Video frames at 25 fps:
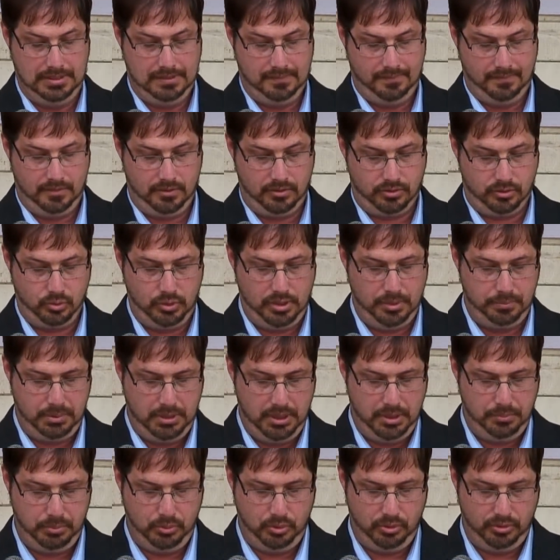The 3
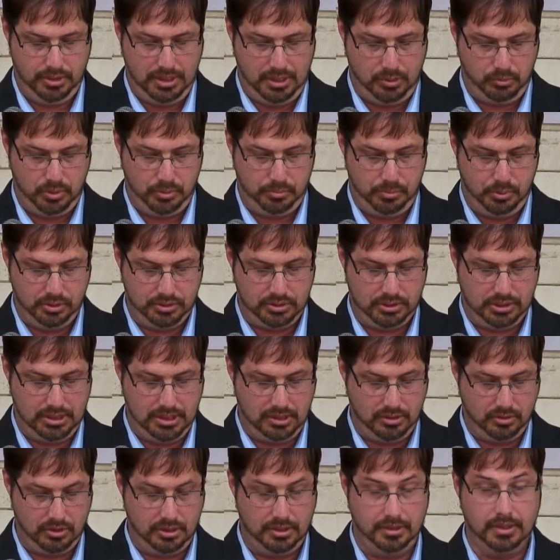people that were put
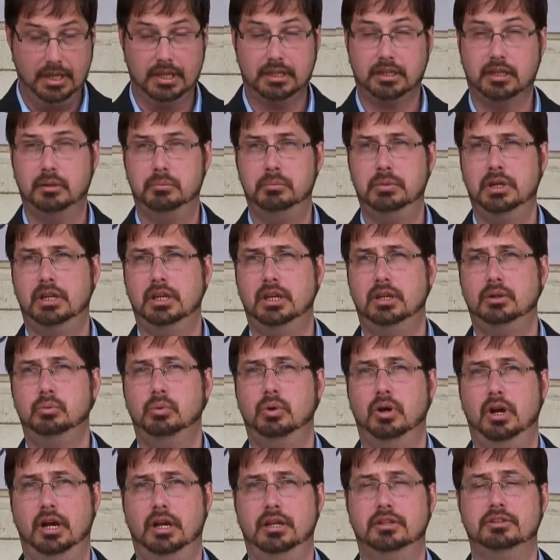together on that committee
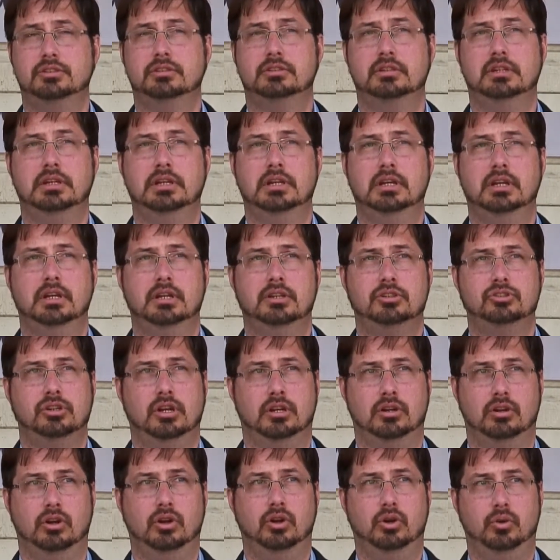was
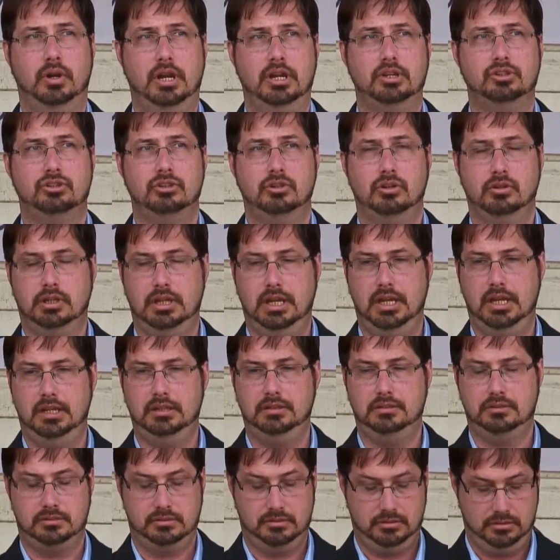General Horatio
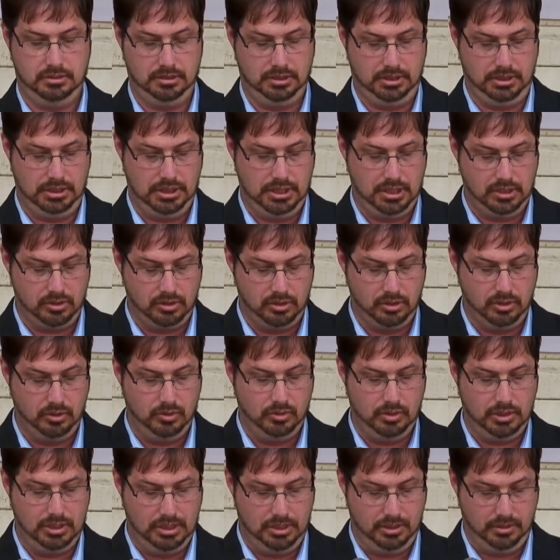Gates, the
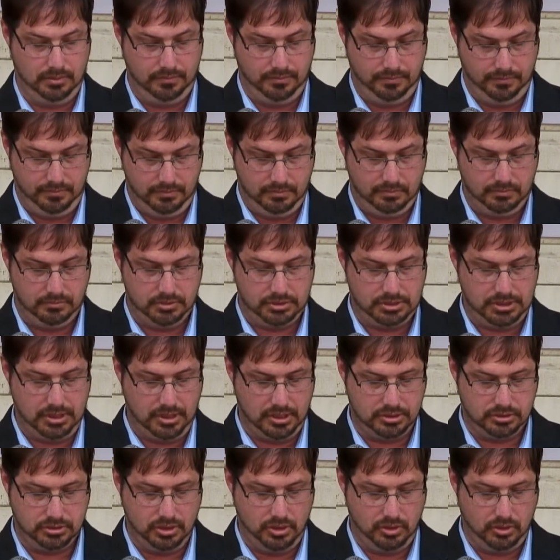hero of
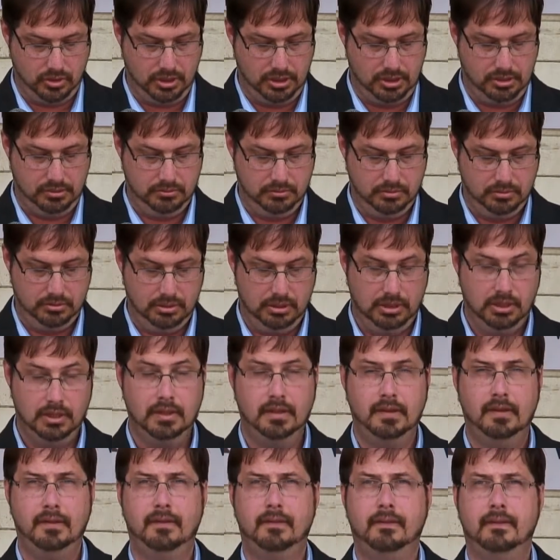Saratoga,
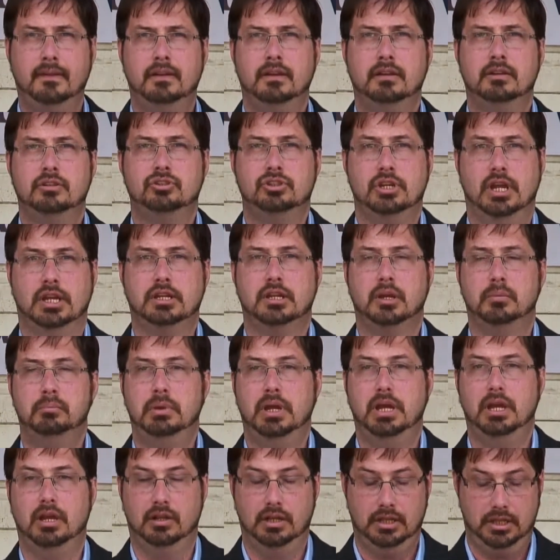Jacob
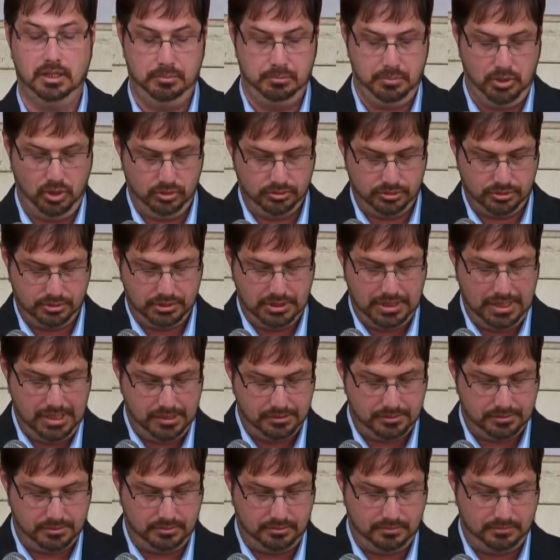Bayley, and Moses
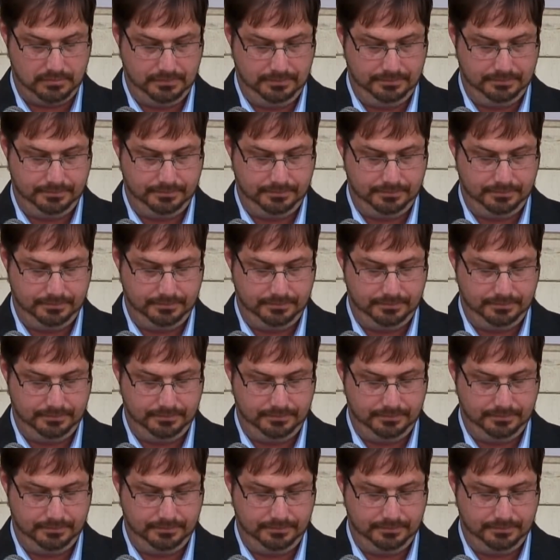Hazen.